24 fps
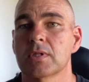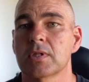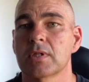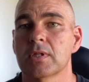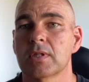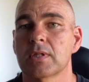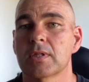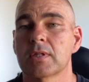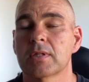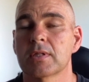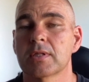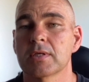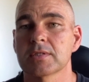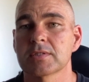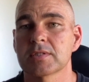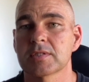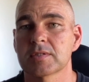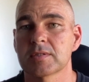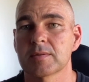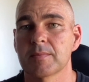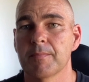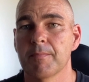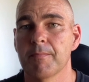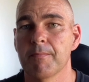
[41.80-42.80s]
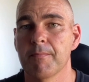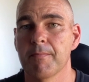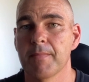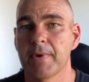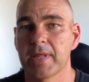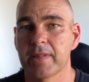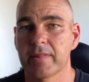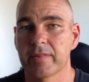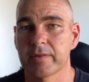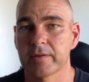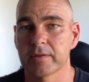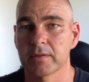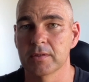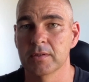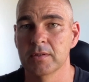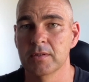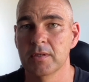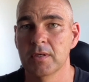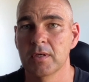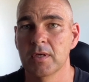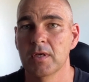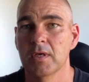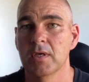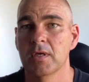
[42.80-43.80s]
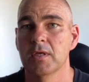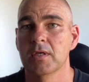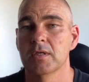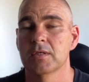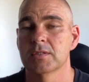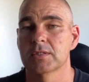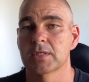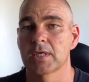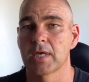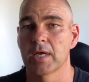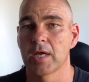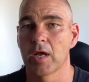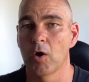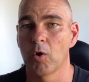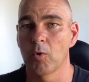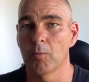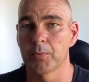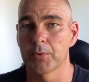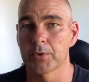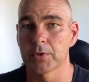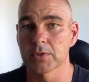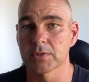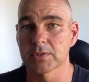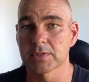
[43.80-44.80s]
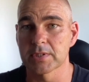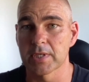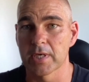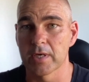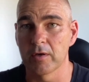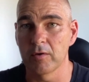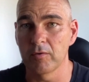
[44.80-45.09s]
this method to help yourself.